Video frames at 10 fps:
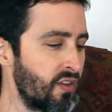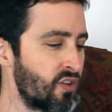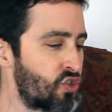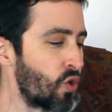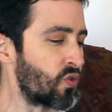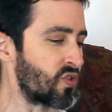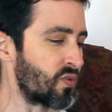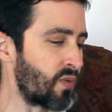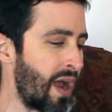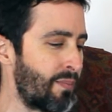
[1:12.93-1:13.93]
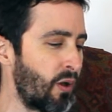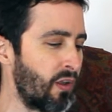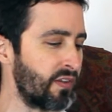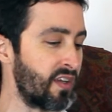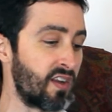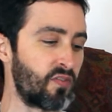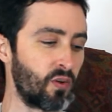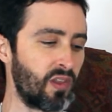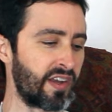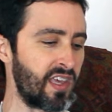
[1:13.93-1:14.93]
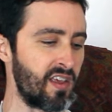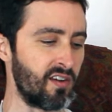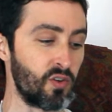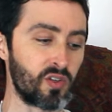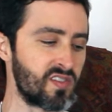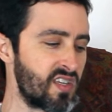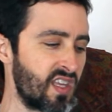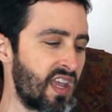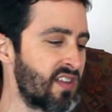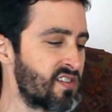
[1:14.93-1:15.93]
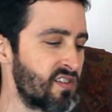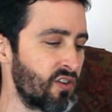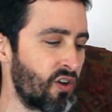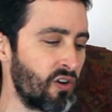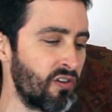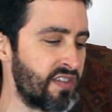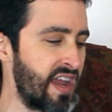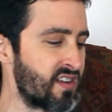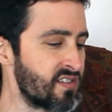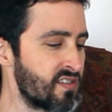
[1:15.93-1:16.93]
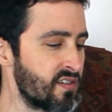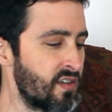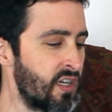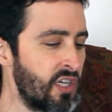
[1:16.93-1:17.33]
The jokes are ribald, and if you're lucky, you can see the Kensir girl dance.